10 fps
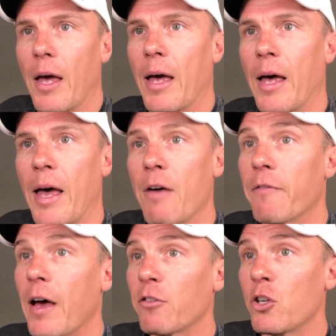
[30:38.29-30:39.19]
how
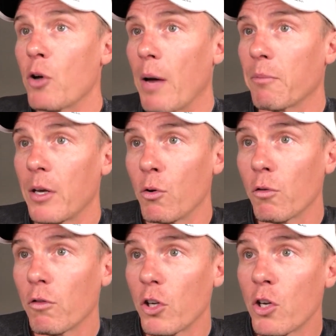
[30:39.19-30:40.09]
fast can you update your
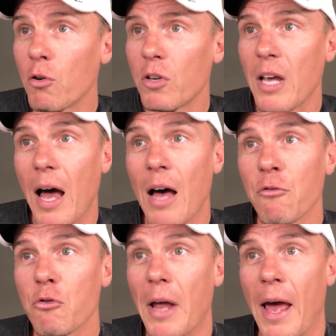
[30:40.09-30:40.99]
security
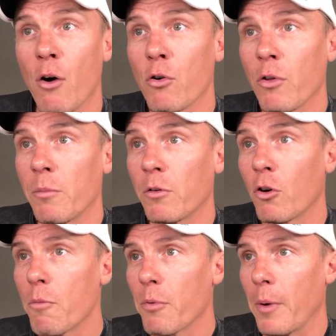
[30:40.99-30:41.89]
after an algorithm is
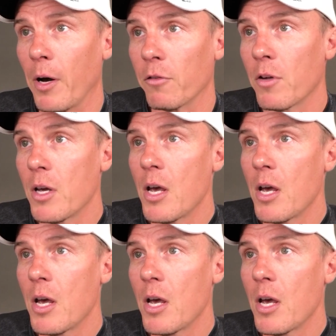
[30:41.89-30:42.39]
compromised.